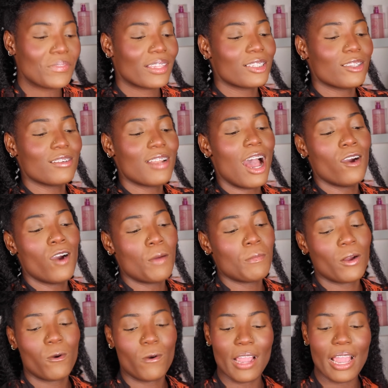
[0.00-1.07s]
So now I'm
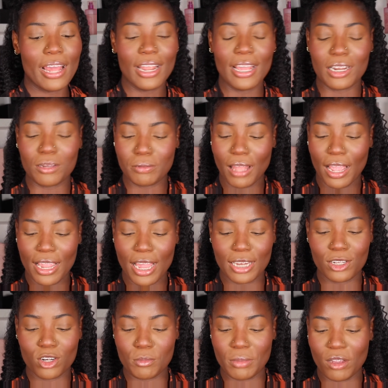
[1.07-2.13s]
gonna go ahead and apply a
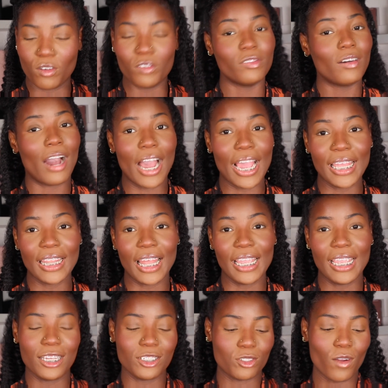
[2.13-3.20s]
little bit of
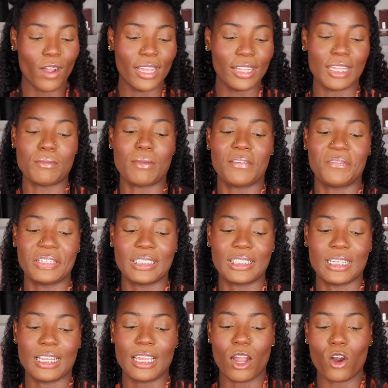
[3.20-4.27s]
highlight, and to highlight my face
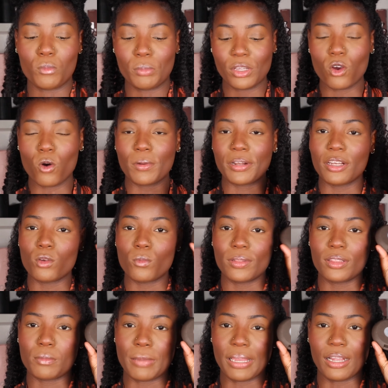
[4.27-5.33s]
today, I'll be going in with
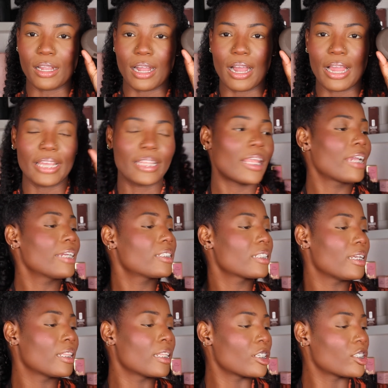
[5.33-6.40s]
the Becca highlight
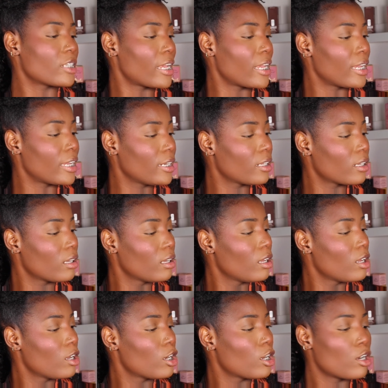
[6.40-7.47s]
in the shade
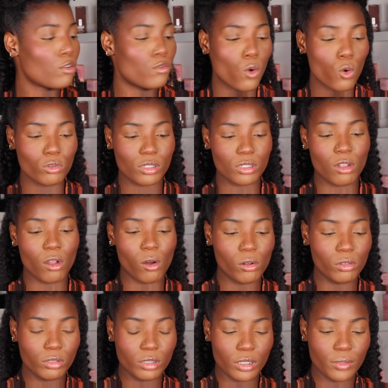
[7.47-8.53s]
Rose
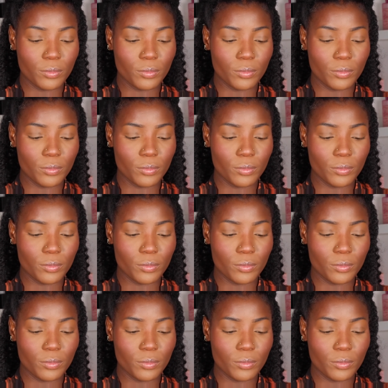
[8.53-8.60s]
Gold.